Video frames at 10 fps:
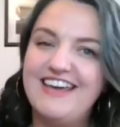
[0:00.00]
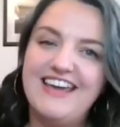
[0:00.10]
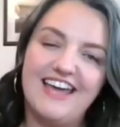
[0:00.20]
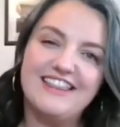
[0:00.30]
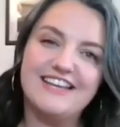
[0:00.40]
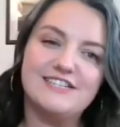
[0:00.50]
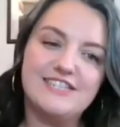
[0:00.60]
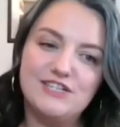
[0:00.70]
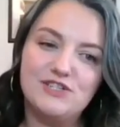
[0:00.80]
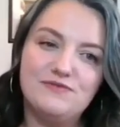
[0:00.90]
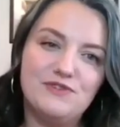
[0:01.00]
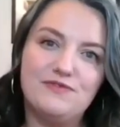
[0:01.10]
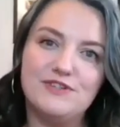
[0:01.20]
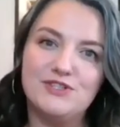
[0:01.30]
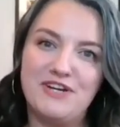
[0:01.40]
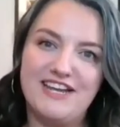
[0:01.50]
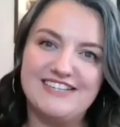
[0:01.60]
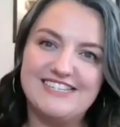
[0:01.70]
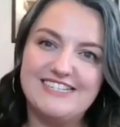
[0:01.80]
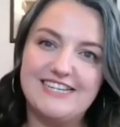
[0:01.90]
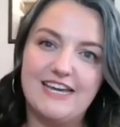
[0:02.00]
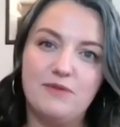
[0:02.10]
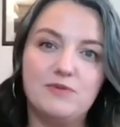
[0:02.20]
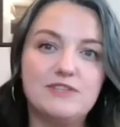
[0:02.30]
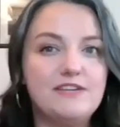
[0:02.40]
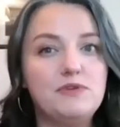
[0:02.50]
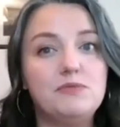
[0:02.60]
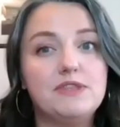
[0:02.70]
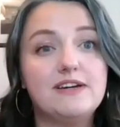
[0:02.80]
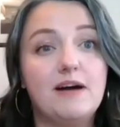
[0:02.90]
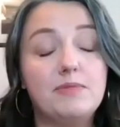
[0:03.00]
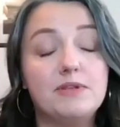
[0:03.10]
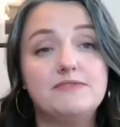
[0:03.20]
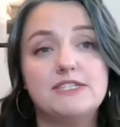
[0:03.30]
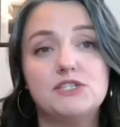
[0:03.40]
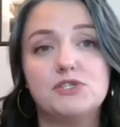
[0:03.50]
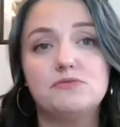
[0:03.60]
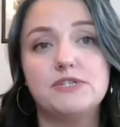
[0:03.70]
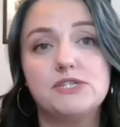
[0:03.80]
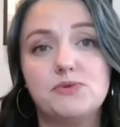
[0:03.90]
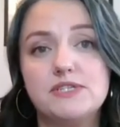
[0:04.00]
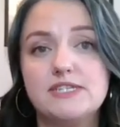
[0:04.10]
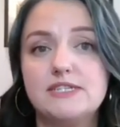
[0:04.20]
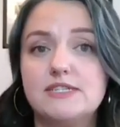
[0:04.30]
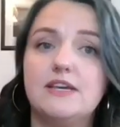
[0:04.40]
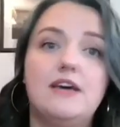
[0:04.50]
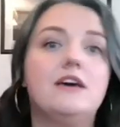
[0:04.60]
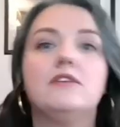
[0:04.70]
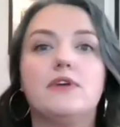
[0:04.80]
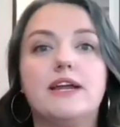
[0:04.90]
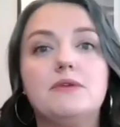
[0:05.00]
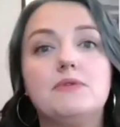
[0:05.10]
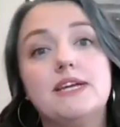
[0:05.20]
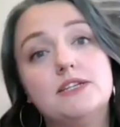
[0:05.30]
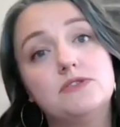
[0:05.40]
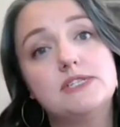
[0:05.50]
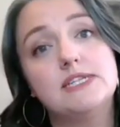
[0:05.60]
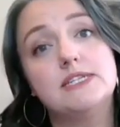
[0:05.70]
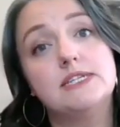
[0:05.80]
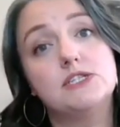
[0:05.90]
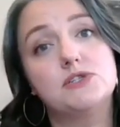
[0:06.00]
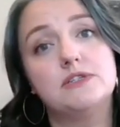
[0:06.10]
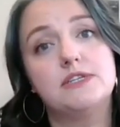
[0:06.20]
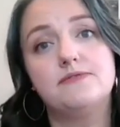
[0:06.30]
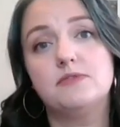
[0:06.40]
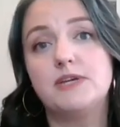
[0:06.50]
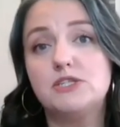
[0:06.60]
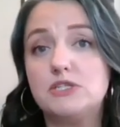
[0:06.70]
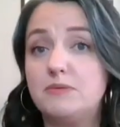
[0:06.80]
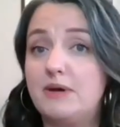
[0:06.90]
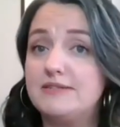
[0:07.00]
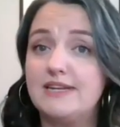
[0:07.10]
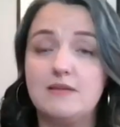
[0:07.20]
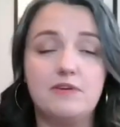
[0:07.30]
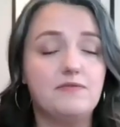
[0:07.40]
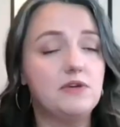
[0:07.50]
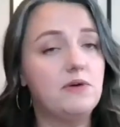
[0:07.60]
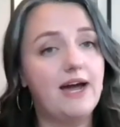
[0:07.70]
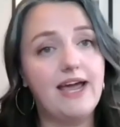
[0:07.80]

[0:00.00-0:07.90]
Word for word: And thanks to each of you for joining us today. We'll leave you with a couple of additional resources. For anyone interested in additional information about Dynamic View, I